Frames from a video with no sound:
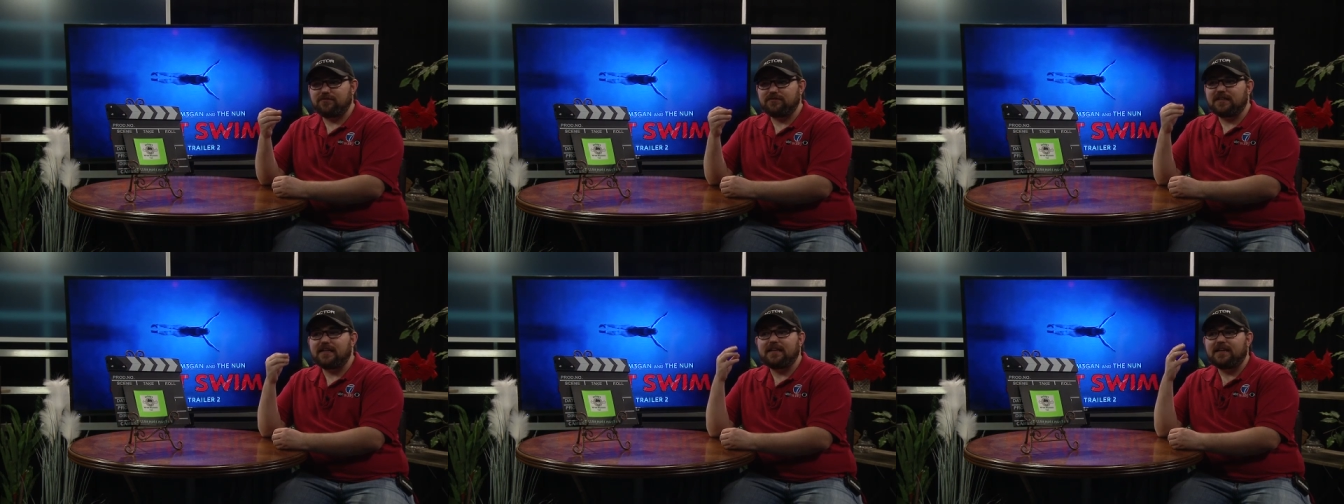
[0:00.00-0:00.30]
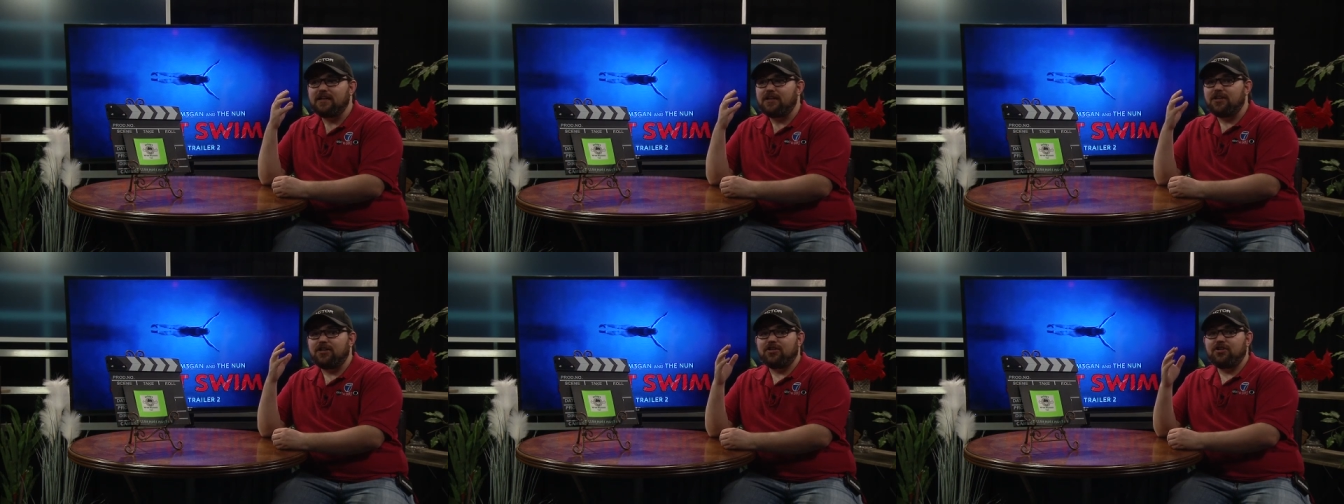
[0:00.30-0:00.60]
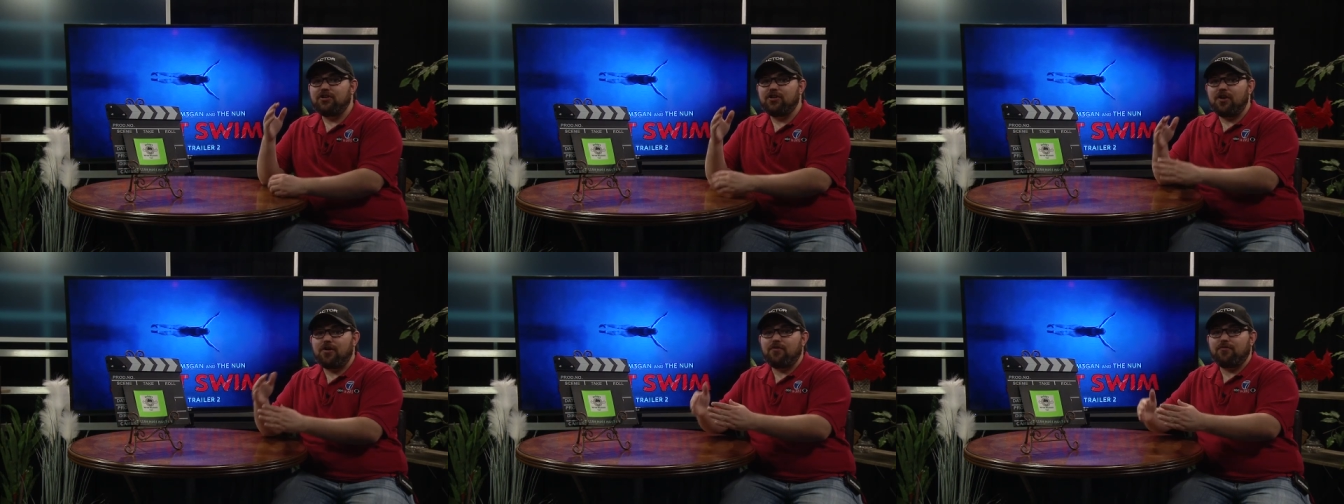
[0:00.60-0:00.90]
It's like,
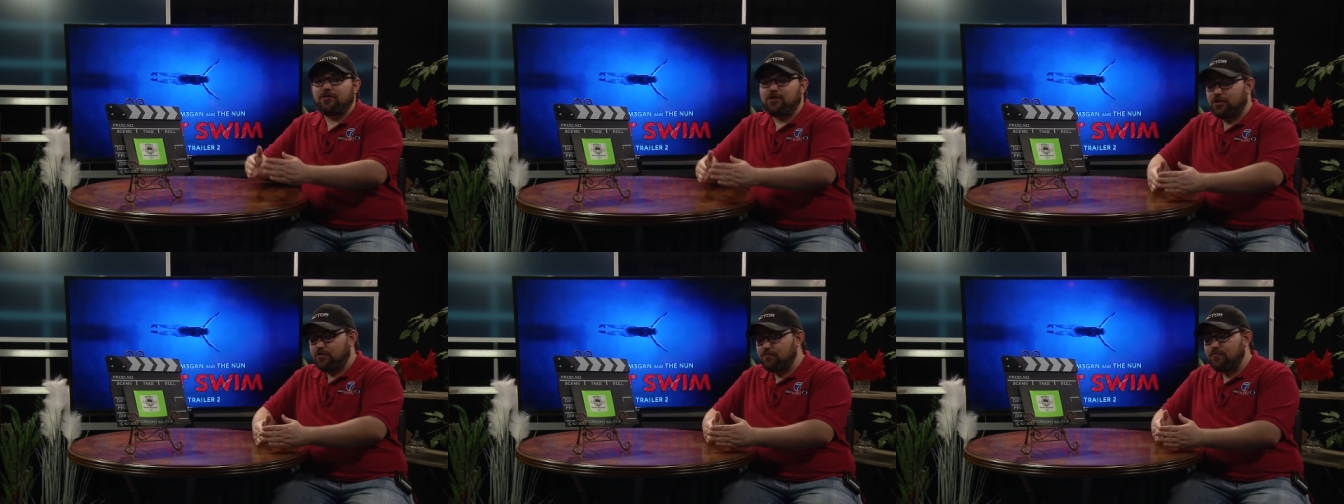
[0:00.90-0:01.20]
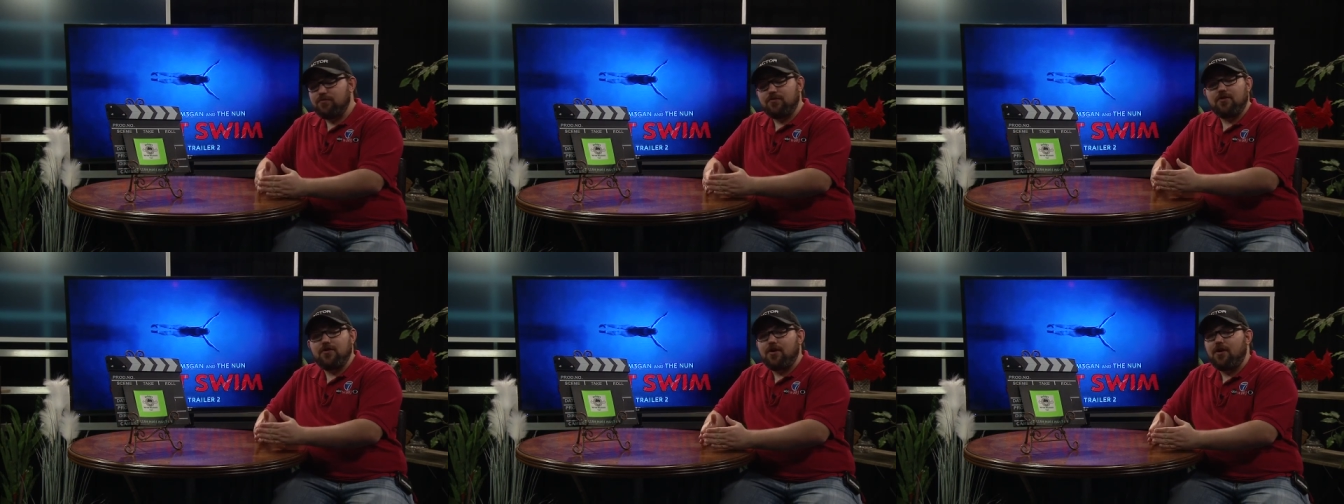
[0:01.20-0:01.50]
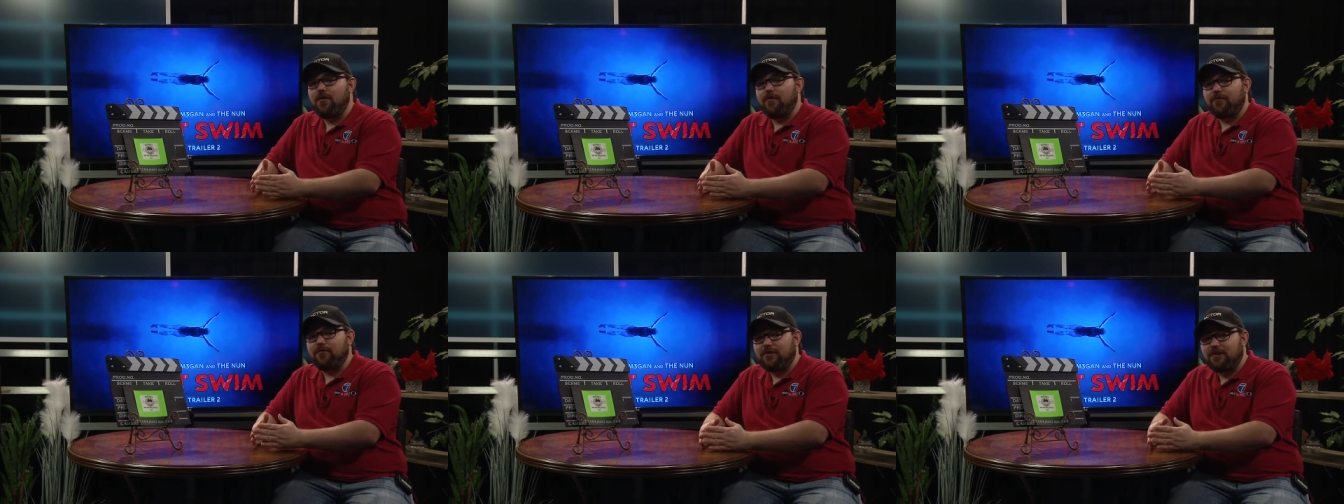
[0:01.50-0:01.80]
no, you
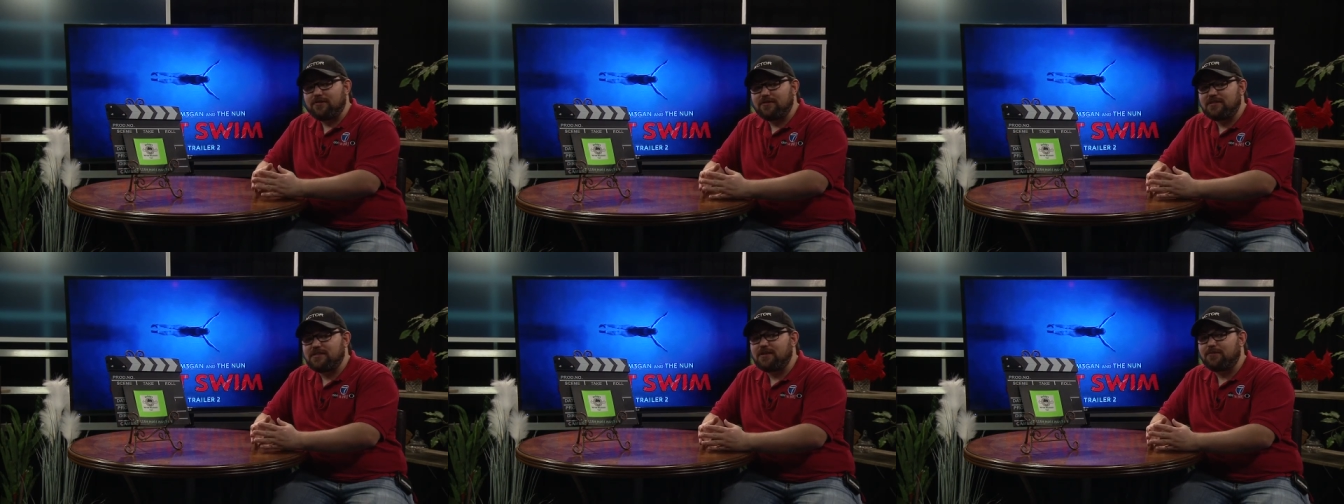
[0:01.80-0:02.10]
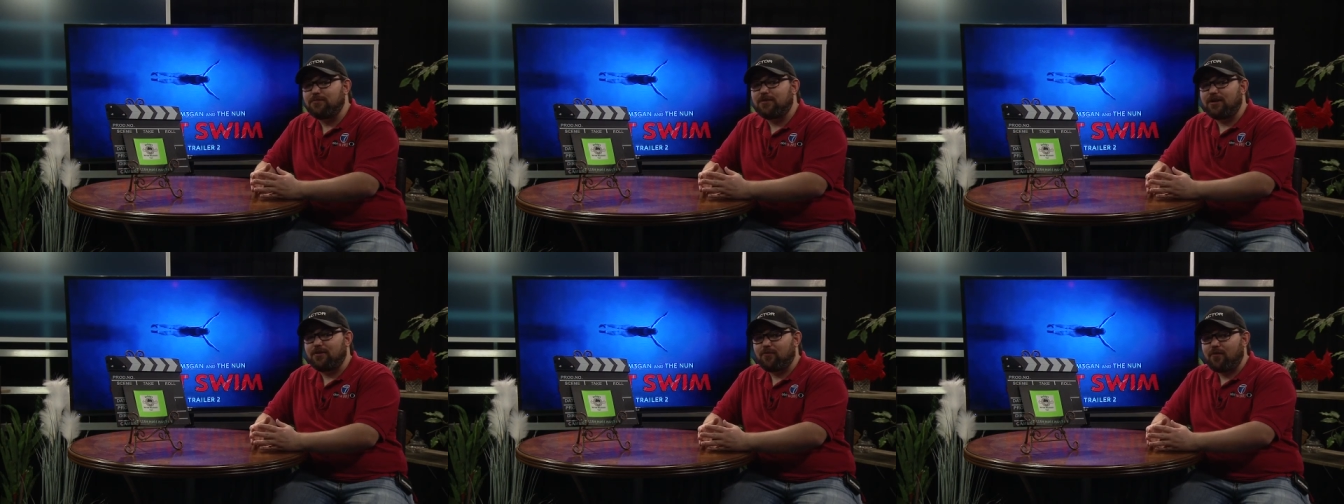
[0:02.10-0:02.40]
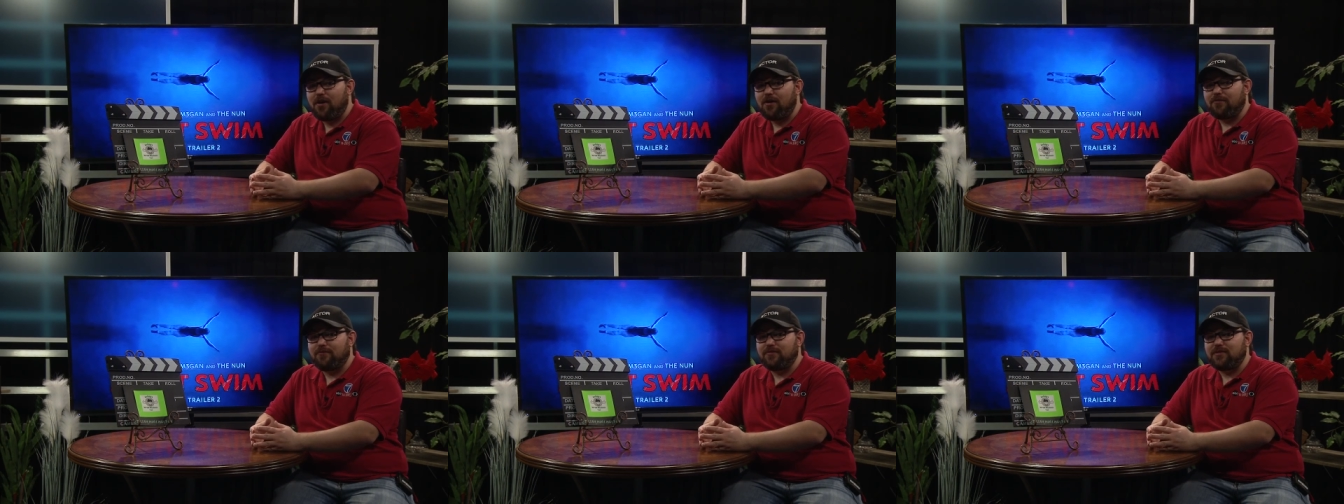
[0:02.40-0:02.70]
know there's something
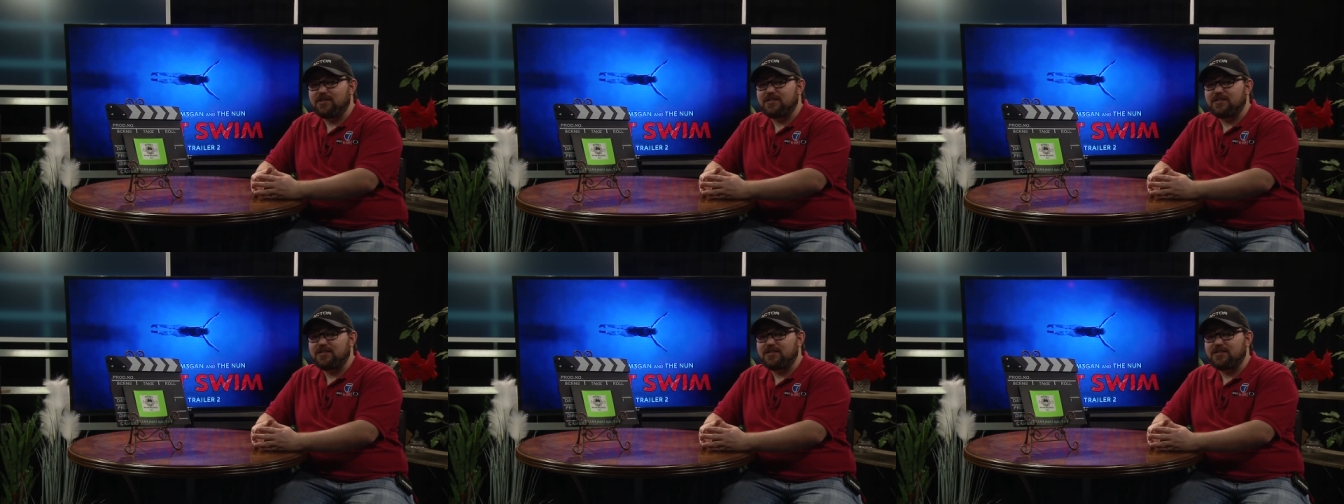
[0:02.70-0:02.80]
wrong